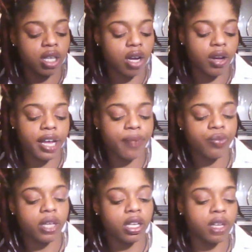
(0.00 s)
okay?
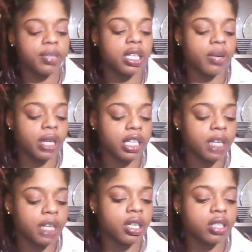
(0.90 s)
Could be dealing with a
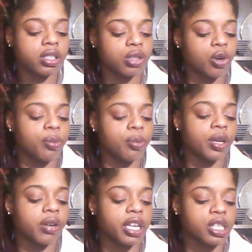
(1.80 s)
Libra,
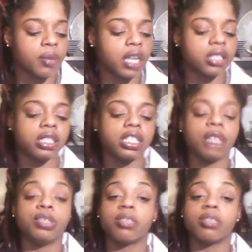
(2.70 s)
Scorpio, Cancer, Pisces,
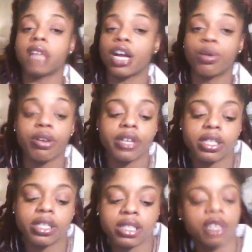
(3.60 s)
Libra, Gemini, Aquarius.